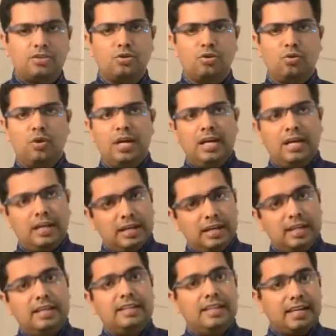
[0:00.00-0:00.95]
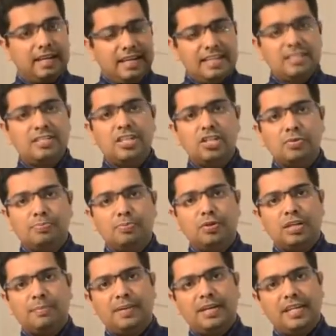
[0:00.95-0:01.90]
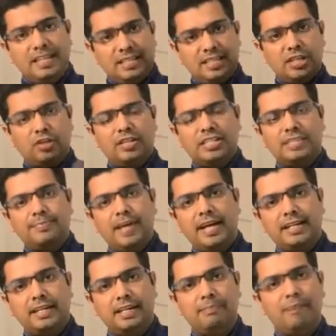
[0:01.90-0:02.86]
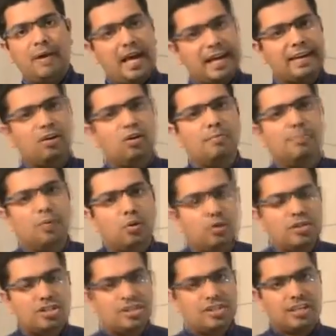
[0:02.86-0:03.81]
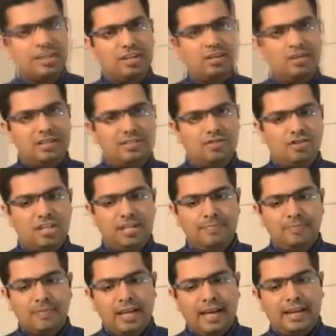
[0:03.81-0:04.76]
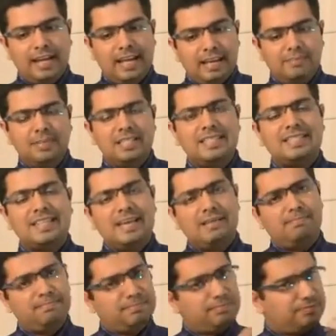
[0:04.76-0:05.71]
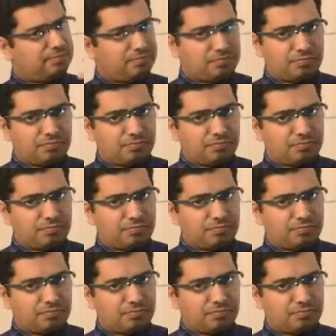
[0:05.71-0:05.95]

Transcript: So the easy to put up and easy to dismantle Magno boards technology enables them